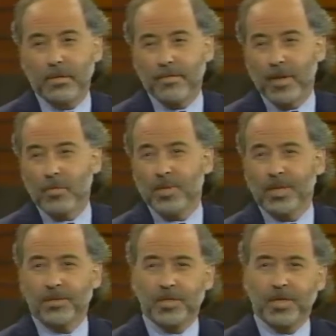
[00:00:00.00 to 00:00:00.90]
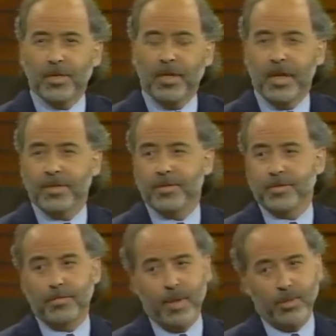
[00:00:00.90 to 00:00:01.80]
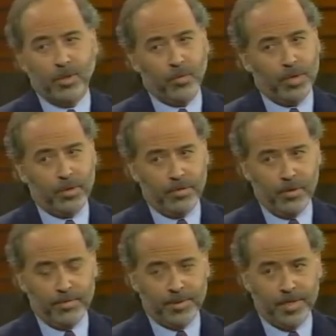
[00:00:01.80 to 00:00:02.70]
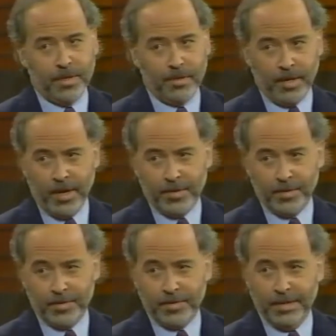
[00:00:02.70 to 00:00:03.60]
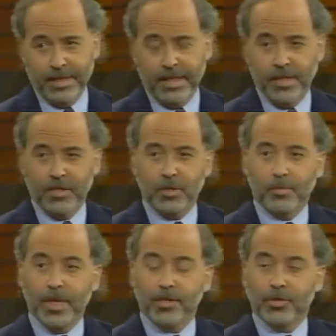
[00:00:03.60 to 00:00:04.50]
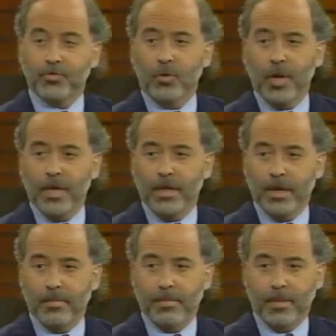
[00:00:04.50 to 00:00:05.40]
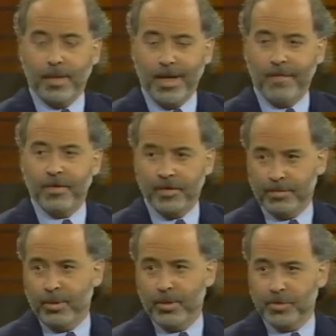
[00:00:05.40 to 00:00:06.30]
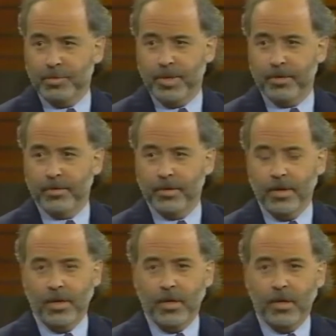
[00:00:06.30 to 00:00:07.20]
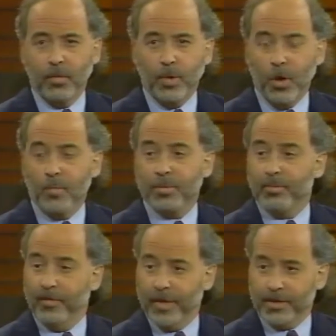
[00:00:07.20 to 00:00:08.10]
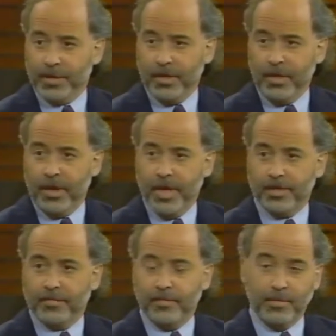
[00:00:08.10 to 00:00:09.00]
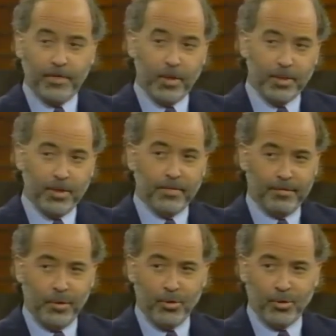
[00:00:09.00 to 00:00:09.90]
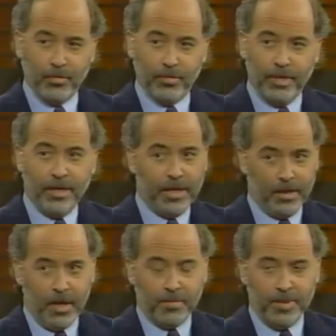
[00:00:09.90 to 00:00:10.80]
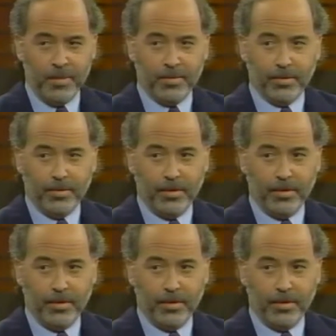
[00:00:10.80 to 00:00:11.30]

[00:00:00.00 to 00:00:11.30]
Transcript: developing into skin cancers in maybe 20 or 30% of the cases. So by destroying them and by having this pulse peel, we hope to prevent skin cancer from developing in the future in a lot of people.